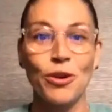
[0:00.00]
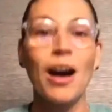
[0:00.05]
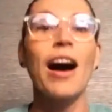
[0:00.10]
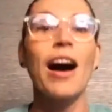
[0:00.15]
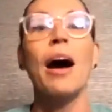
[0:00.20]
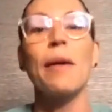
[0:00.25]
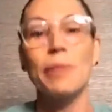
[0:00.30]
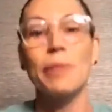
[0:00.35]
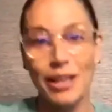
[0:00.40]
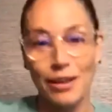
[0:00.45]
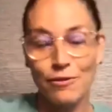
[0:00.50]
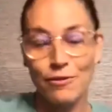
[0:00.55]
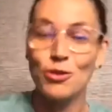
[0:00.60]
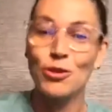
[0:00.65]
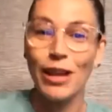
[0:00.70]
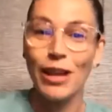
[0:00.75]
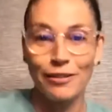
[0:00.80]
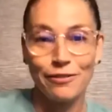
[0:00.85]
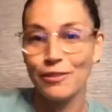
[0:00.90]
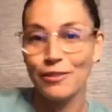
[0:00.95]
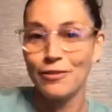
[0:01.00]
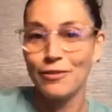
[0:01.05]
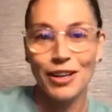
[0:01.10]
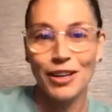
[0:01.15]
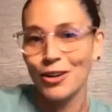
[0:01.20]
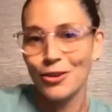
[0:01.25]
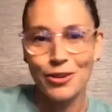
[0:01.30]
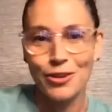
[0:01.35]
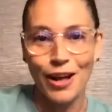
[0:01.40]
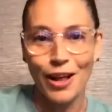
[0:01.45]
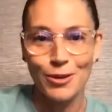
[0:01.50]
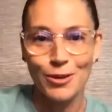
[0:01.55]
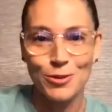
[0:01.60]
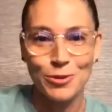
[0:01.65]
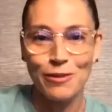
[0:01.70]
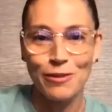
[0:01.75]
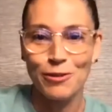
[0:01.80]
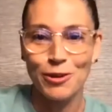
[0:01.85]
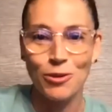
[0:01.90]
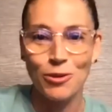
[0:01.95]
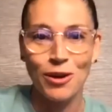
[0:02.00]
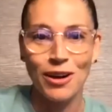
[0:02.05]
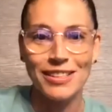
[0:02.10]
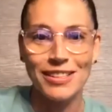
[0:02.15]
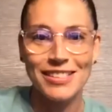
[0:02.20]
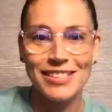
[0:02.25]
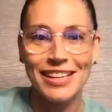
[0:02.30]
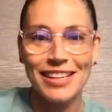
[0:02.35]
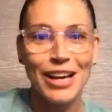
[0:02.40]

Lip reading: I'm going to give you, like, $50, $100, whatever it was.